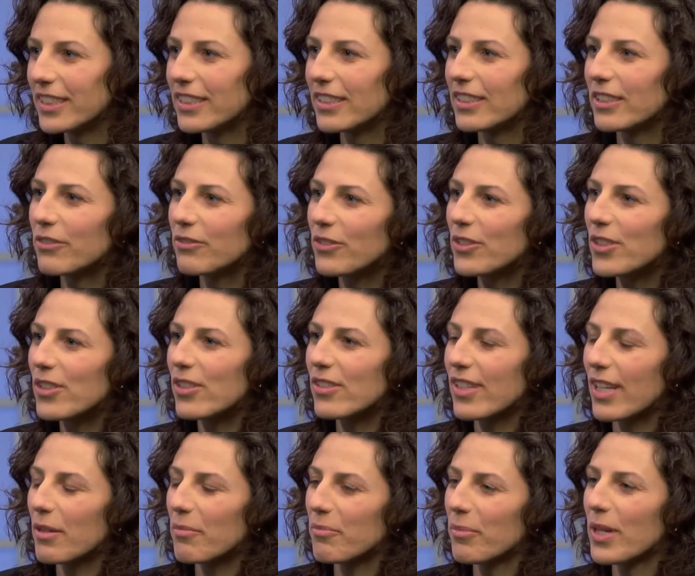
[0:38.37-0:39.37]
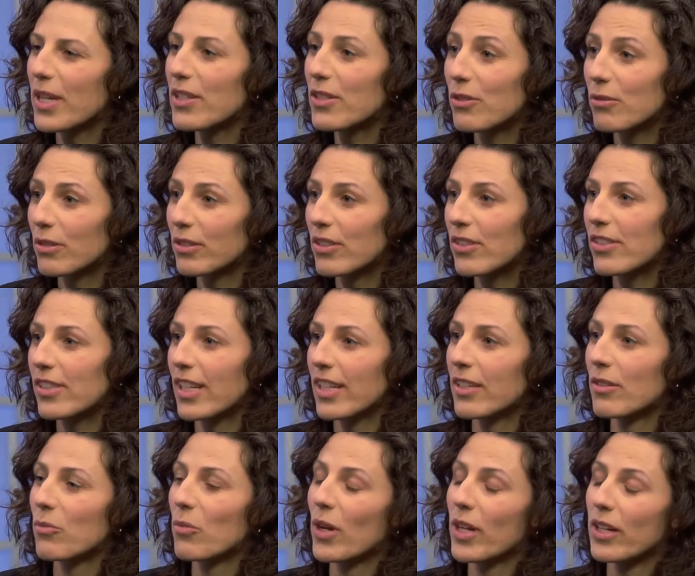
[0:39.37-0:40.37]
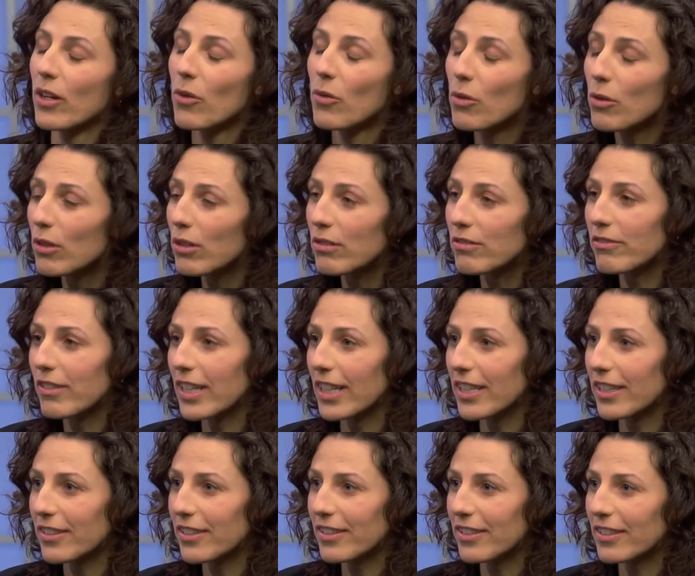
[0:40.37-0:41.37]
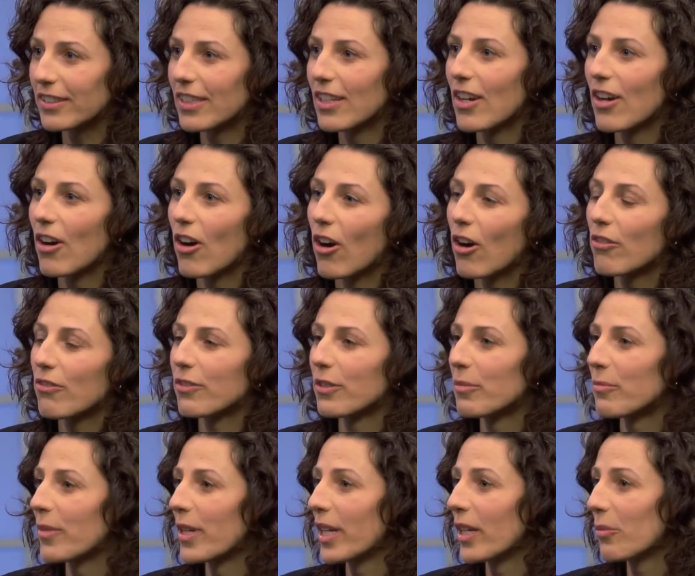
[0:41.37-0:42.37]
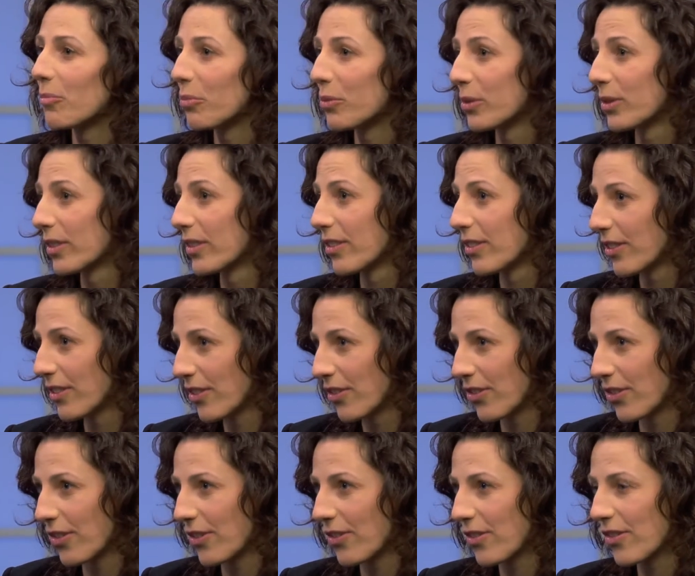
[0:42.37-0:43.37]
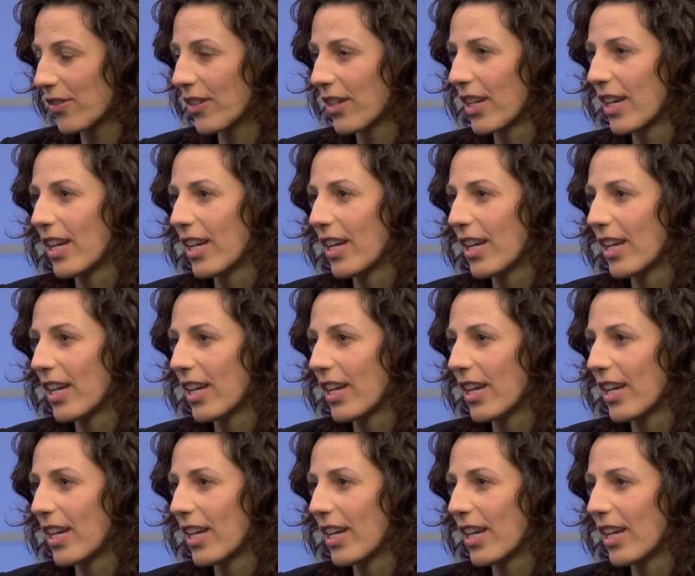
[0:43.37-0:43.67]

The first step is to understand why all of us often make poor decisions.